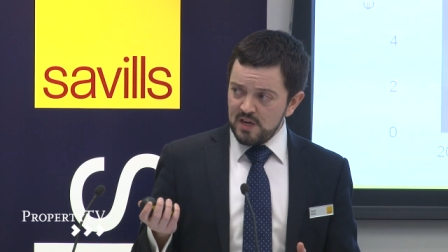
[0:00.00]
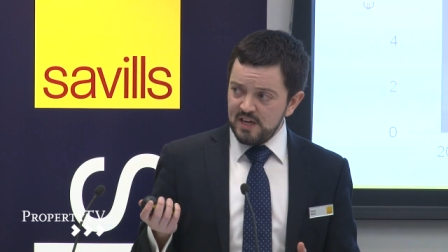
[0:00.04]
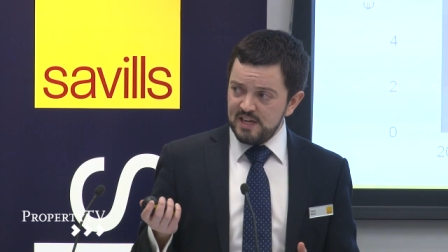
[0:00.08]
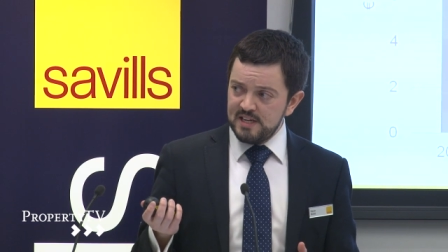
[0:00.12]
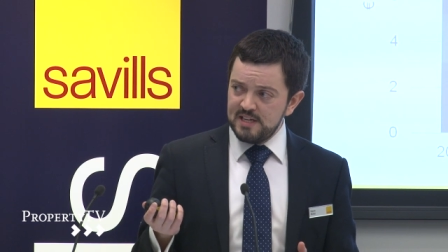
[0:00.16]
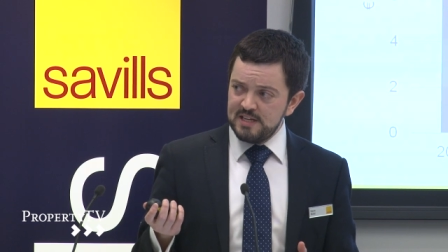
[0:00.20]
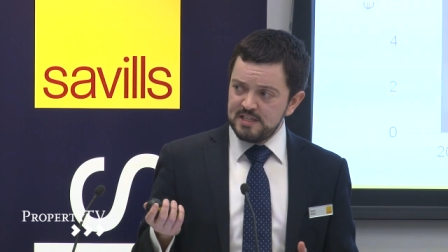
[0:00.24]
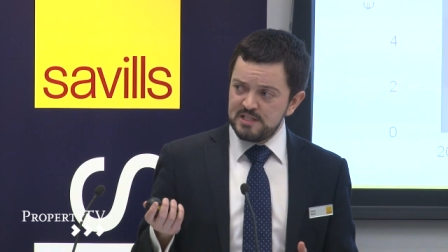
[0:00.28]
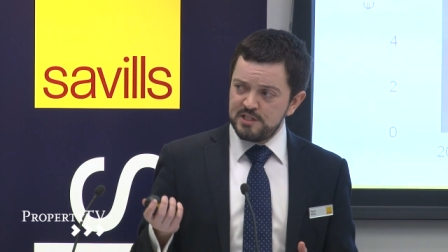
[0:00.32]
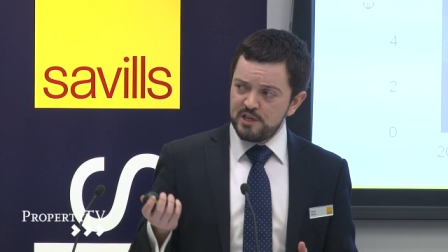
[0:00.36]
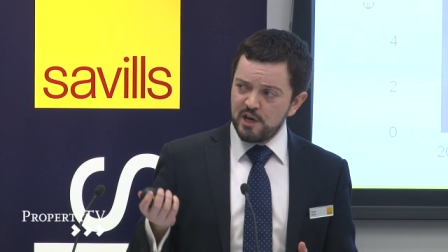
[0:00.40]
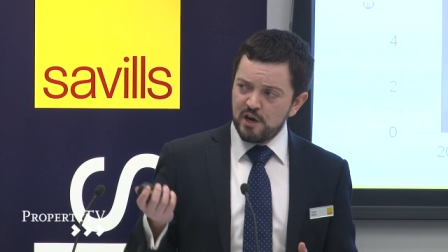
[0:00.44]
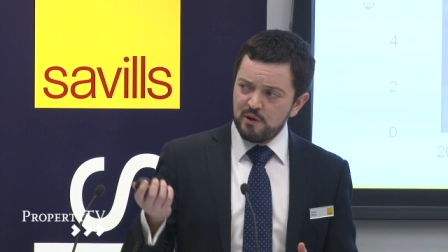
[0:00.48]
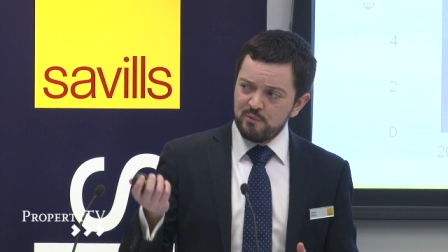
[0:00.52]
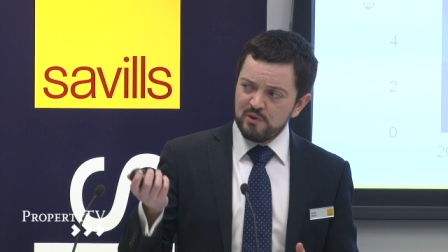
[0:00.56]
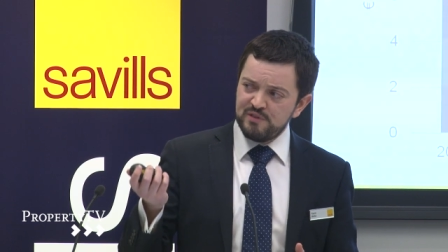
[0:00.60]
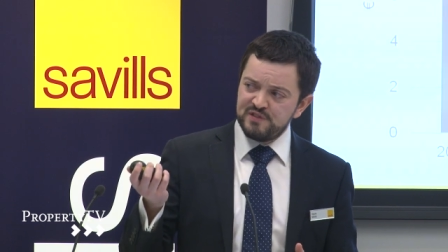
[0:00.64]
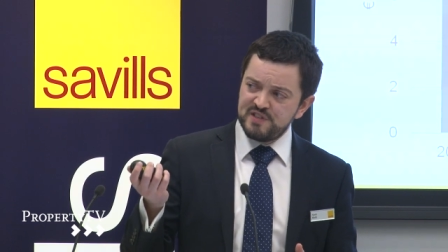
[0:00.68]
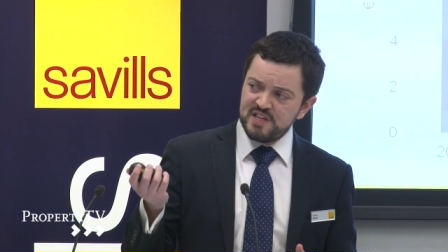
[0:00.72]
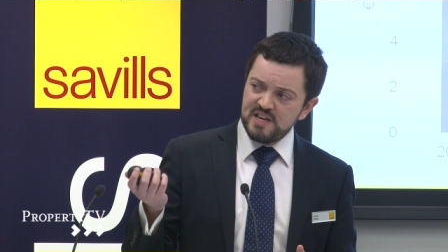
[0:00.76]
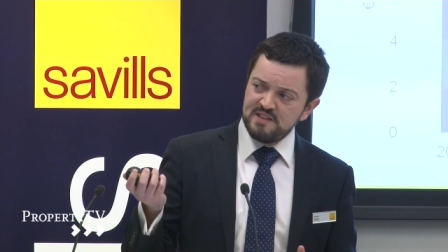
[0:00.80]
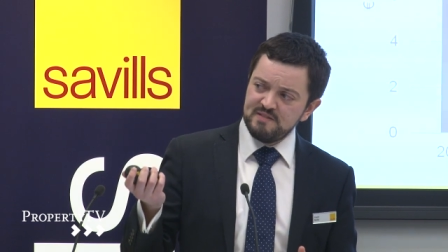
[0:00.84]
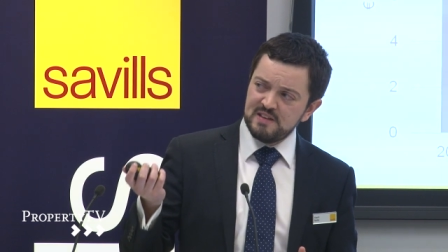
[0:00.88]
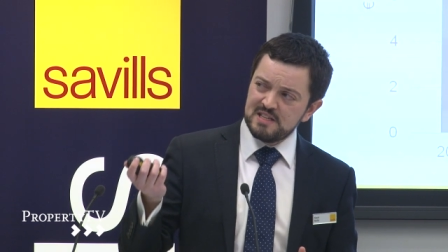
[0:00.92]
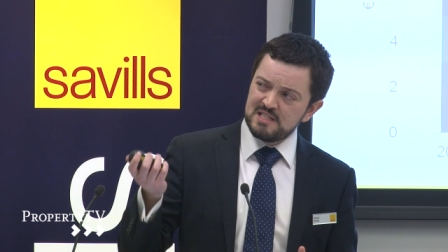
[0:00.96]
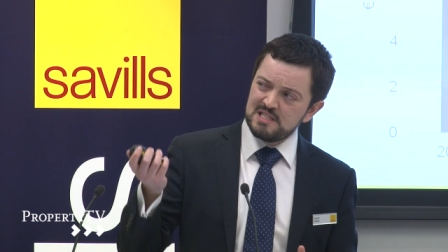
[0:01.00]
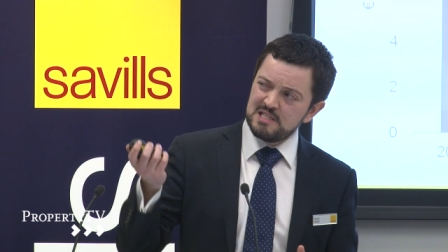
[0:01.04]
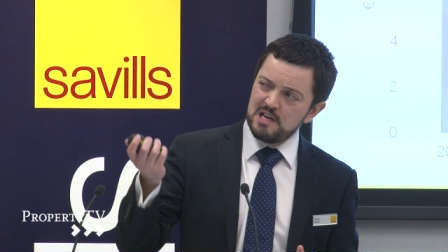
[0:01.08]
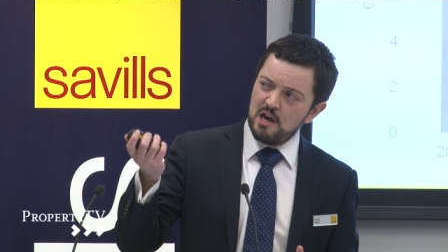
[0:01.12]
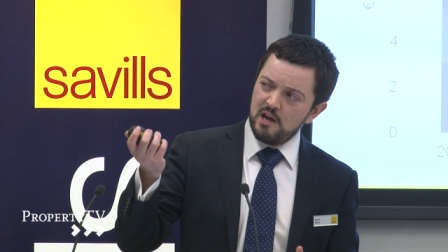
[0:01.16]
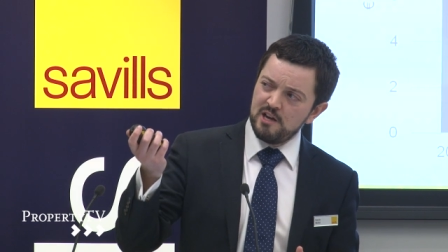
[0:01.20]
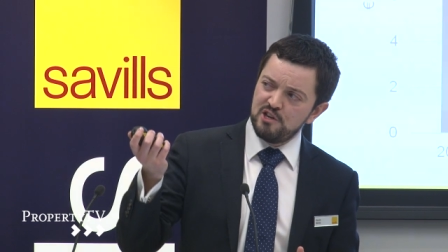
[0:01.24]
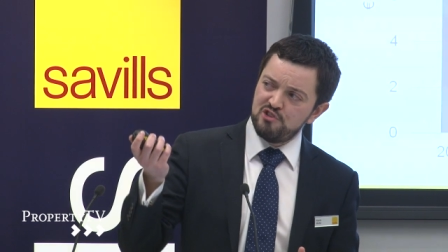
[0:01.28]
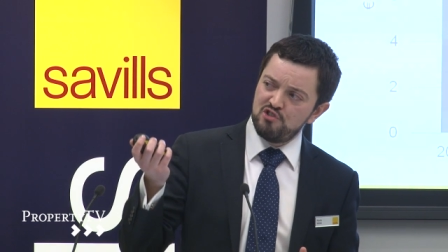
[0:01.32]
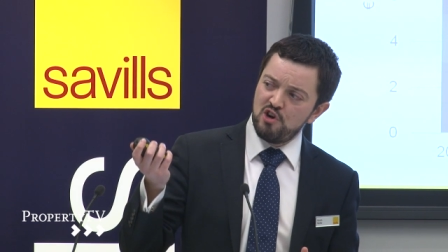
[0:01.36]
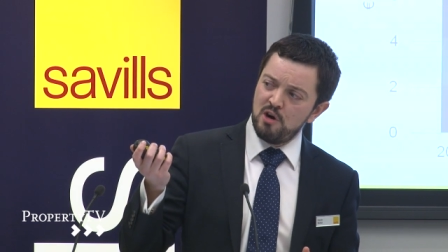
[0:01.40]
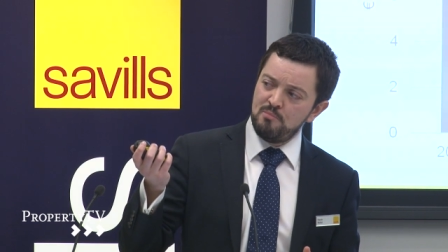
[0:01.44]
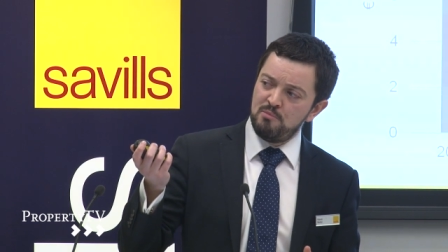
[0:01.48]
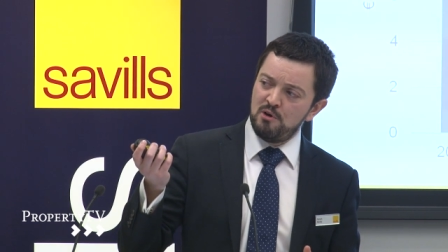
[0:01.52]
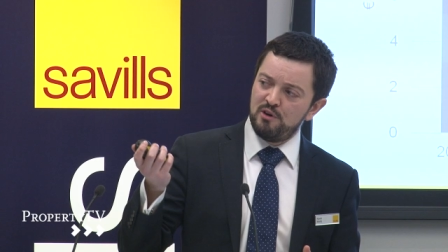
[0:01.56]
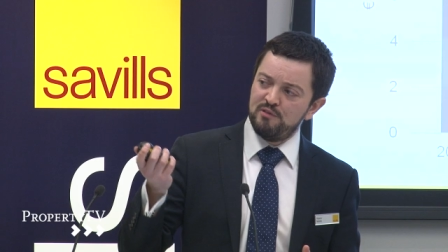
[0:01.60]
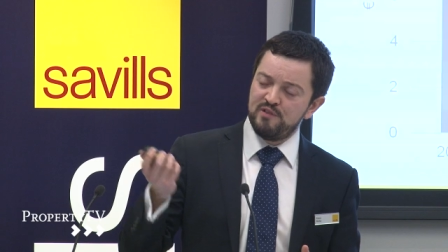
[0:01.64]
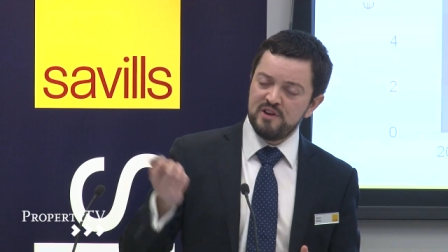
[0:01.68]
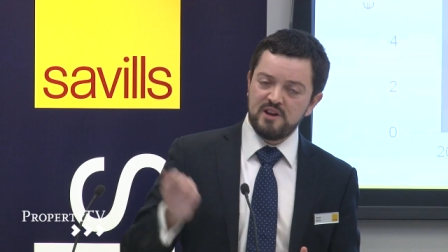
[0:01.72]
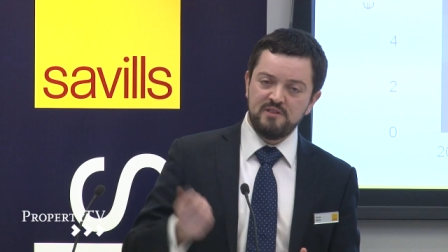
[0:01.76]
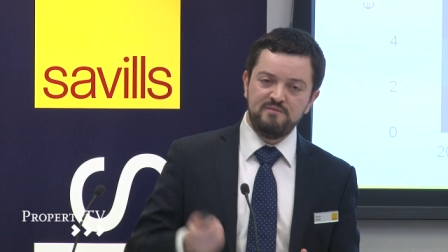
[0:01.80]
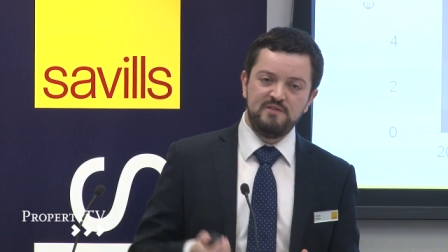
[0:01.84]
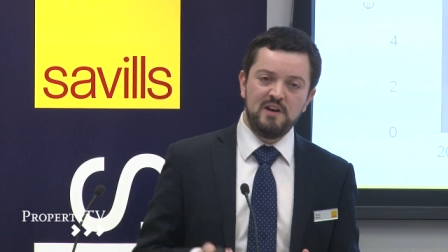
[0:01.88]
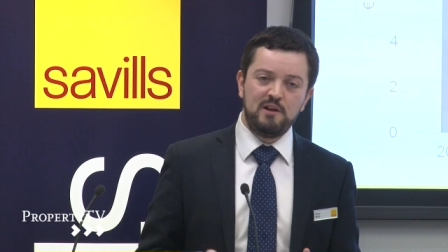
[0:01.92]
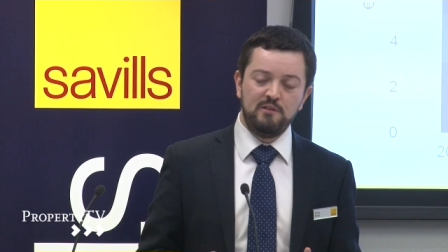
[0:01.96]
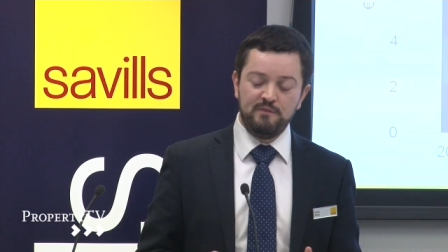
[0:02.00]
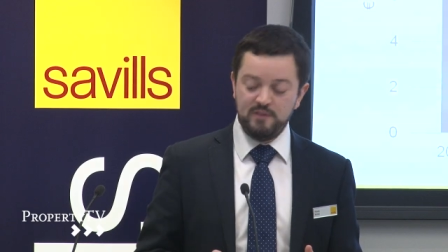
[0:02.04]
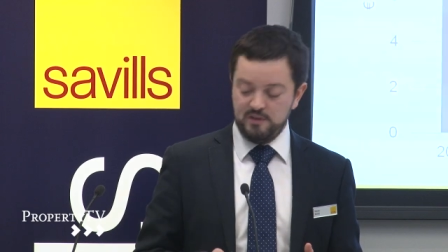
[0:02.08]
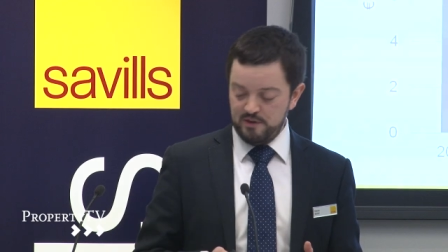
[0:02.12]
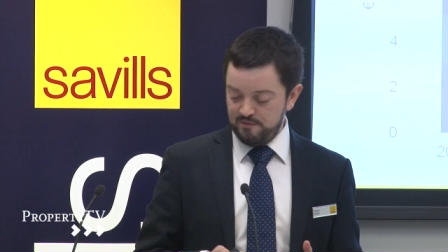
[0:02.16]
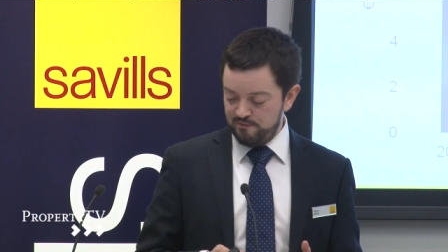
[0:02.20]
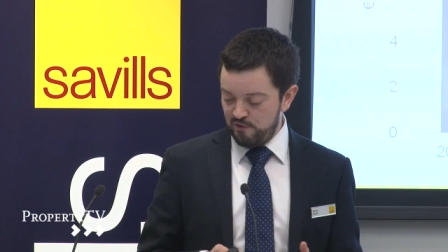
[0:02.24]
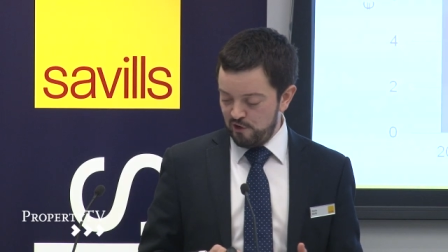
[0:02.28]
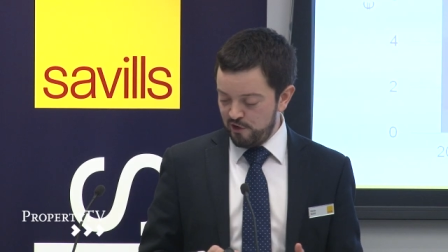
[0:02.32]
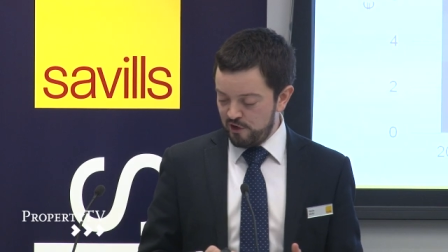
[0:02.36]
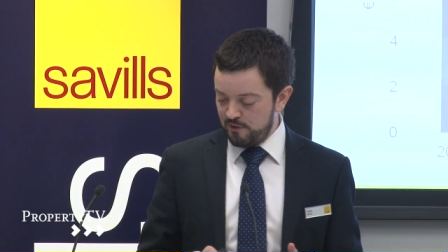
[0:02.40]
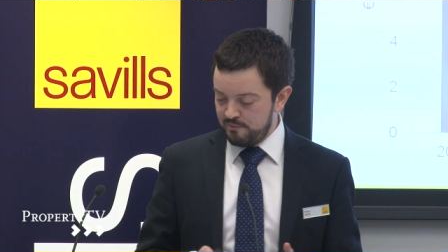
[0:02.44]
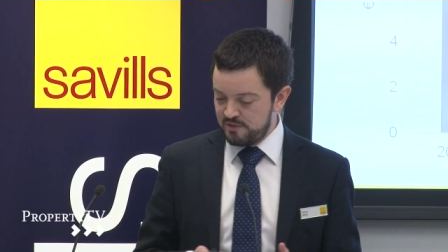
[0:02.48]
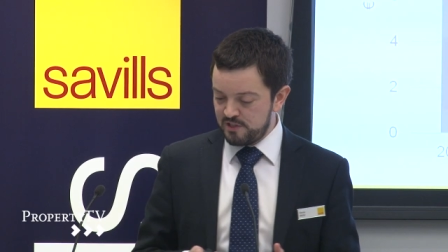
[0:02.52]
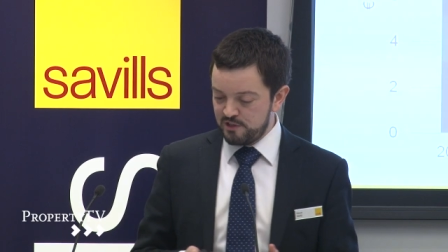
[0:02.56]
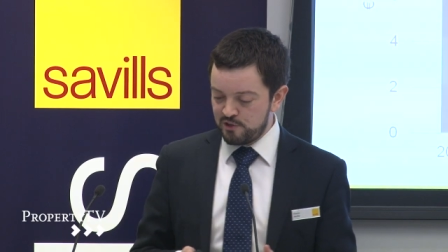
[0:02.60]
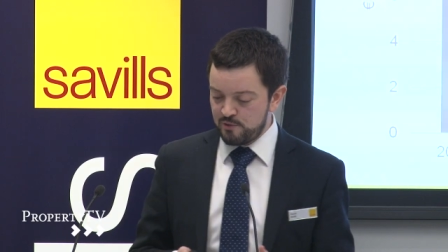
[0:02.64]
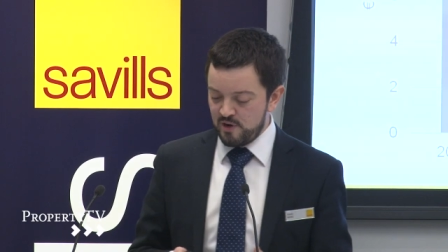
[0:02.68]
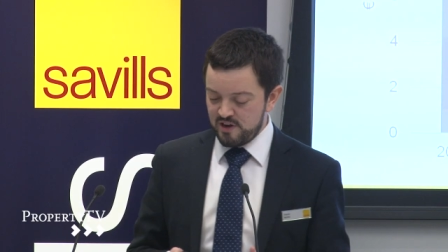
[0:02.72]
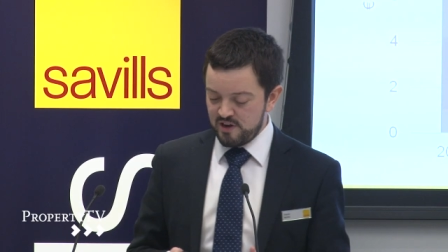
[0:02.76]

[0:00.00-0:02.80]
is, you know, we've seen this slight drop off in volumes in